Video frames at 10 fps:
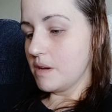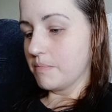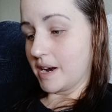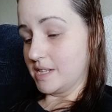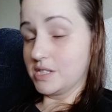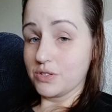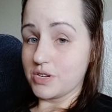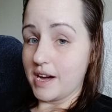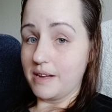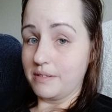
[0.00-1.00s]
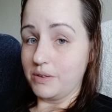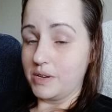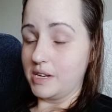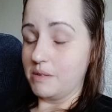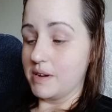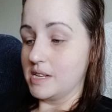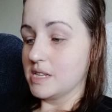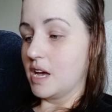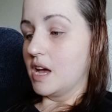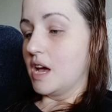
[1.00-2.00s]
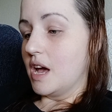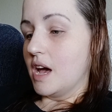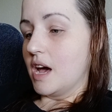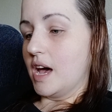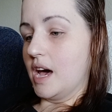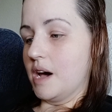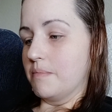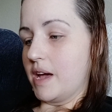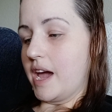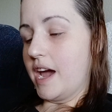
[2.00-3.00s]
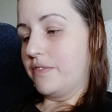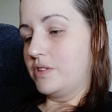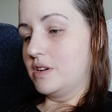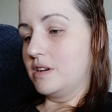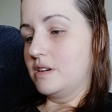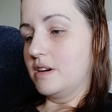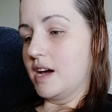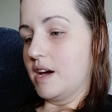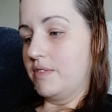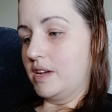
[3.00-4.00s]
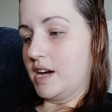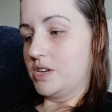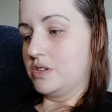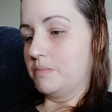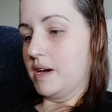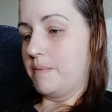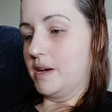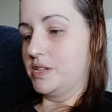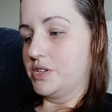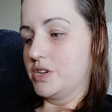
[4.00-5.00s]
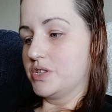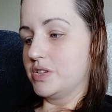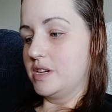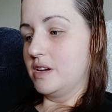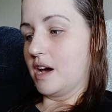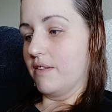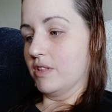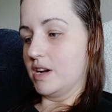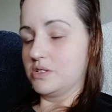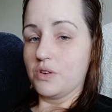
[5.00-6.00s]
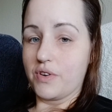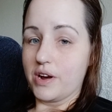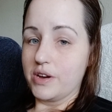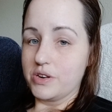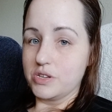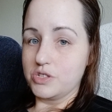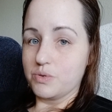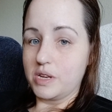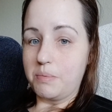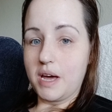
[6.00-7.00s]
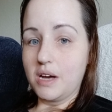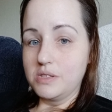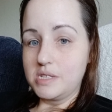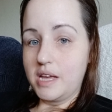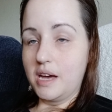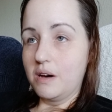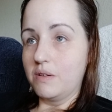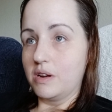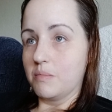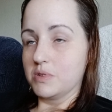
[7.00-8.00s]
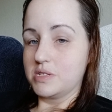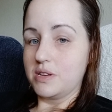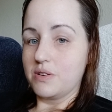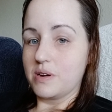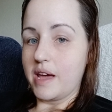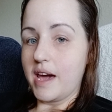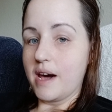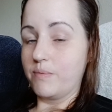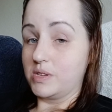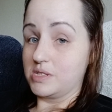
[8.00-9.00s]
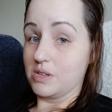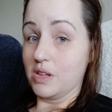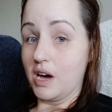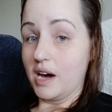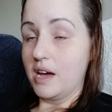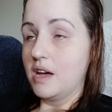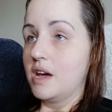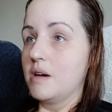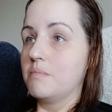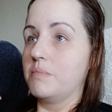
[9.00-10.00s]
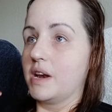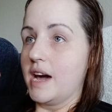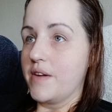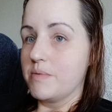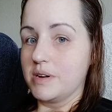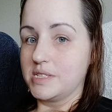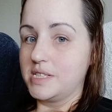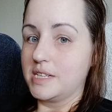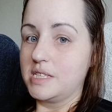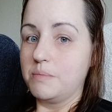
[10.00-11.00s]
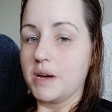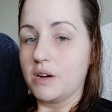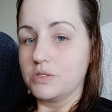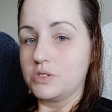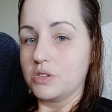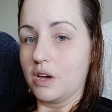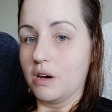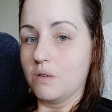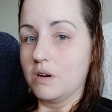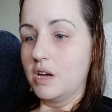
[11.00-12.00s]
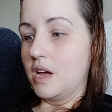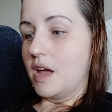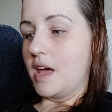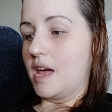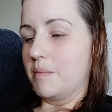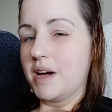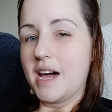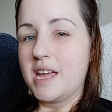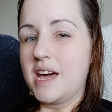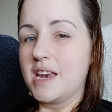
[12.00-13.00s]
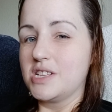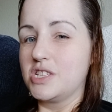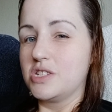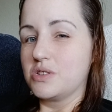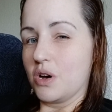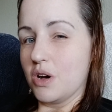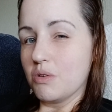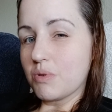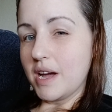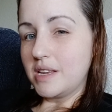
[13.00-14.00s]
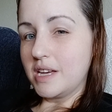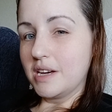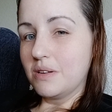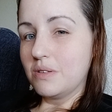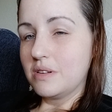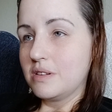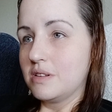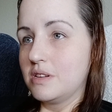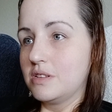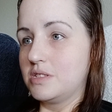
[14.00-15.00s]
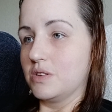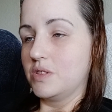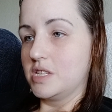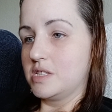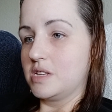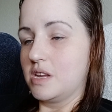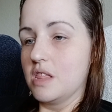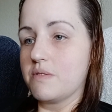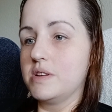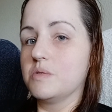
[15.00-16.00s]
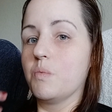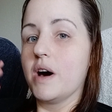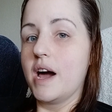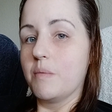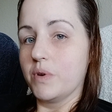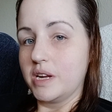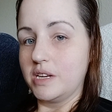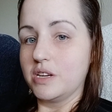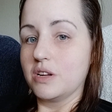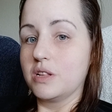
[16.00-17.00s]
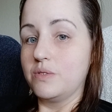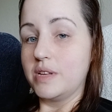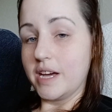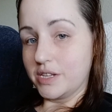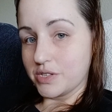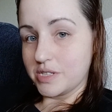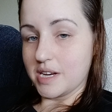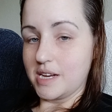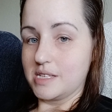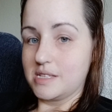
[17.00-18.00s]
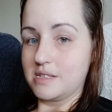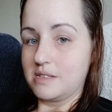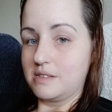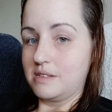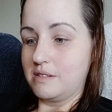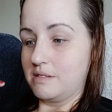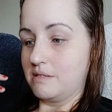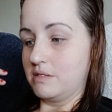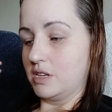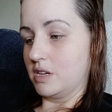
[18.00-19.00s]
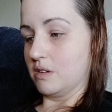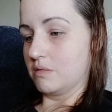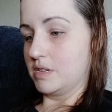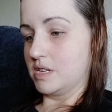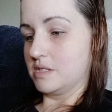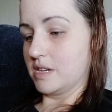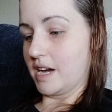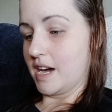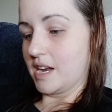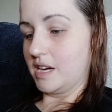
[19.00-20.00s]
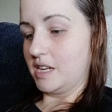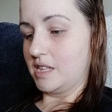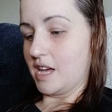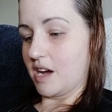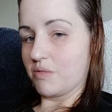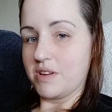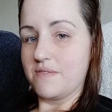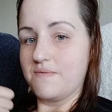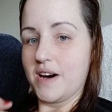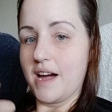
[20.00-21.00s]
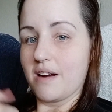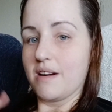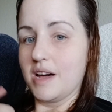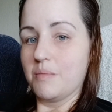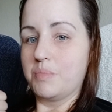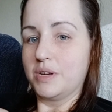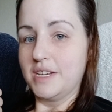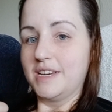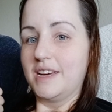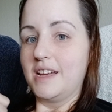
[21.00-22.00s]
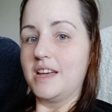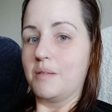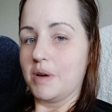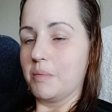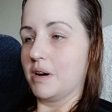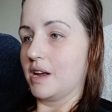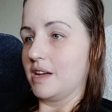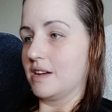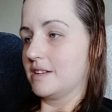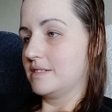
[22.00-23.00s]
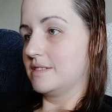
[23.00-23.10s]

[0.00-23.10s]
But I still try and do it anyways. After having gastric bypass surgery, I've lost over 120 pounds now in almost a year and a half, which is a lot. But I have about 60 pounds to go. And I'm kind of at a stall right now. So this is another reason why I'm wanting to include exercise, because I kind of need that refire up in my body.